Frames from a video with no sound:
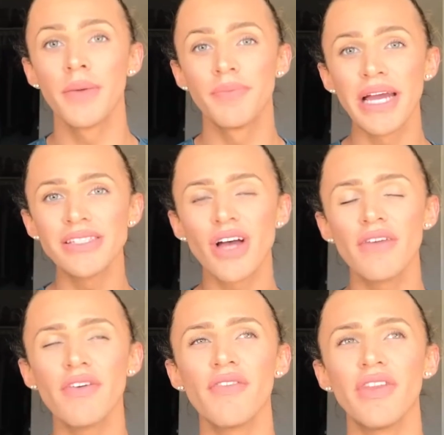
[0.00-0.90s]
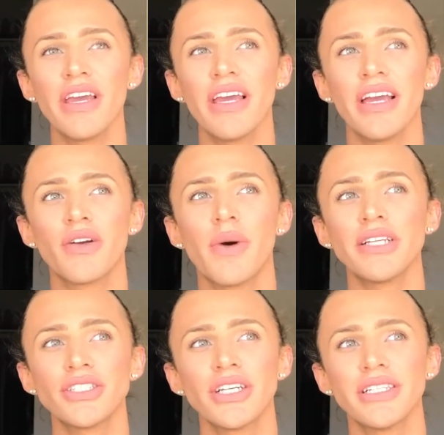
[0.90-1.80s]
Based off of the
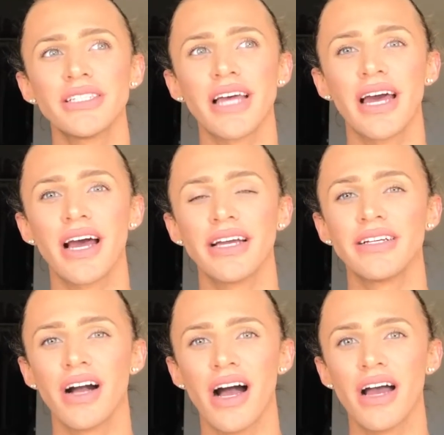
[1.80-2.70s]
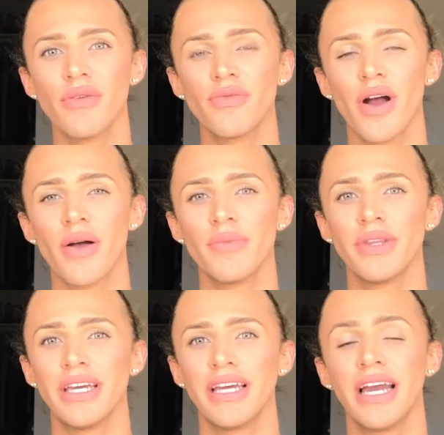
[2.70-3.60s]
questions that I got from
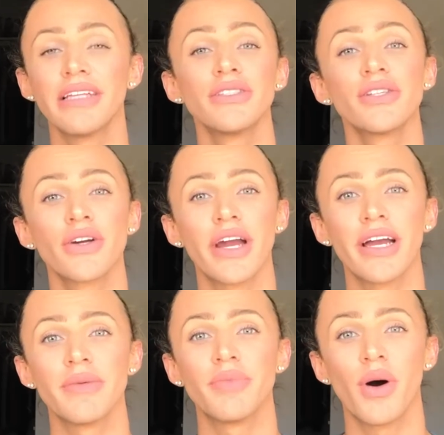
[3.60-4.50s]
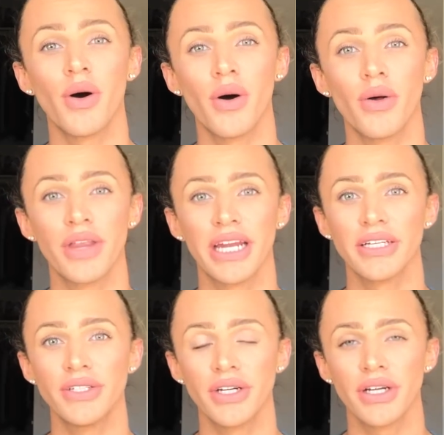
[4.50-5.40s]
the Instagram poll that I
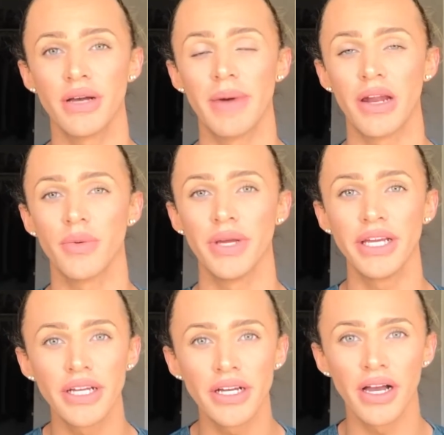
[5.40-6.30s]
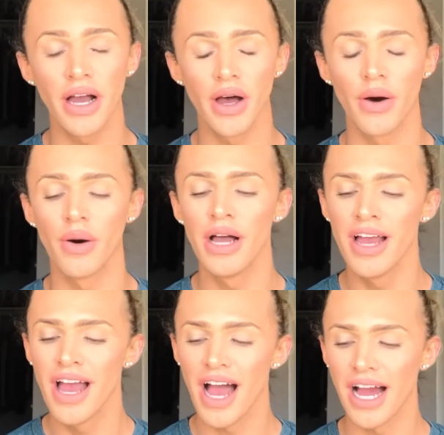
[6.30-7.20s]
took about a week ago,
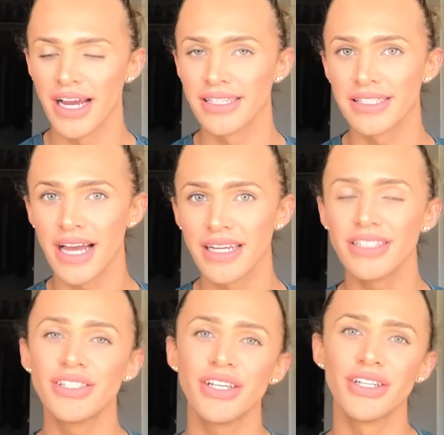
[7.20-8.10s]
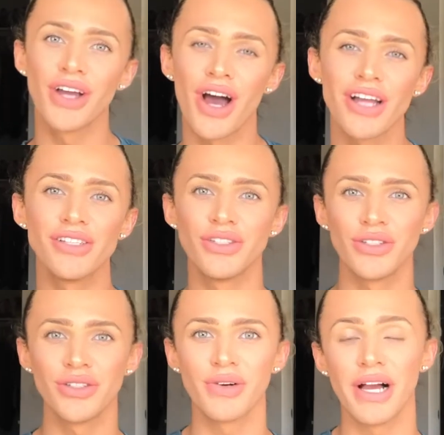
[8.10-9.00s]
I decided to not
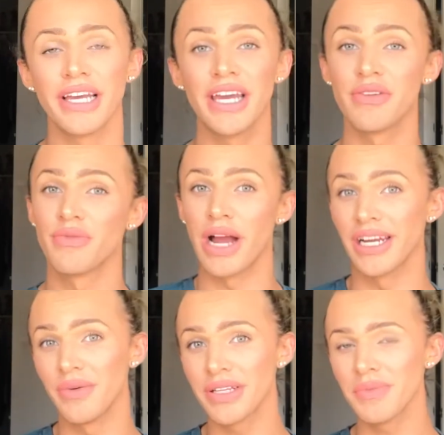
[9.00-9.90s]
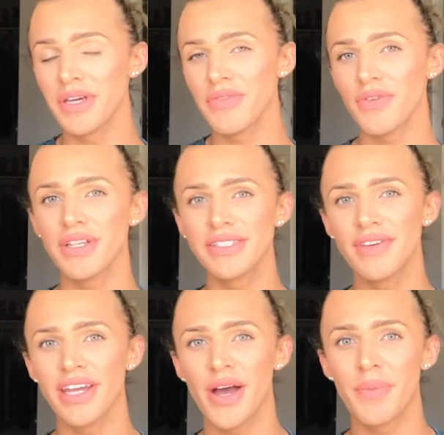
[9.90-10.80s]
do a get ready with me for this
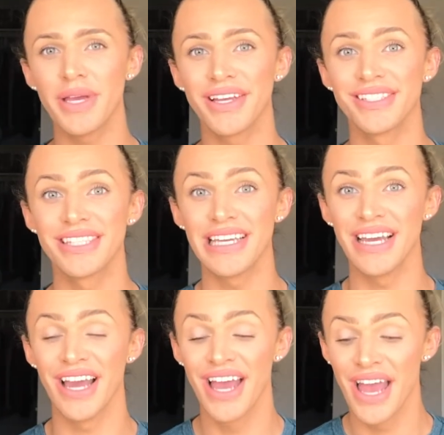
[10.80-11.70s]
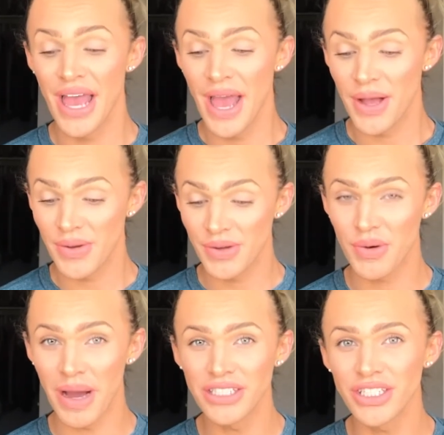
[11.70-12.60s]
video because the
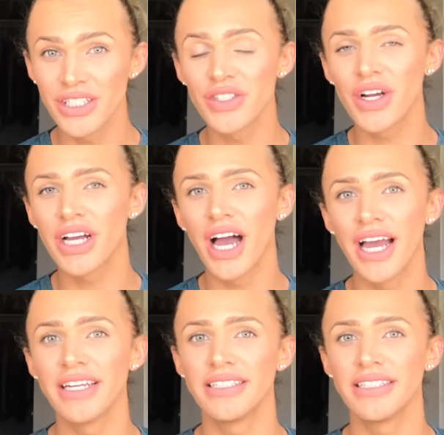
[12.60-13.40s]
questions are kind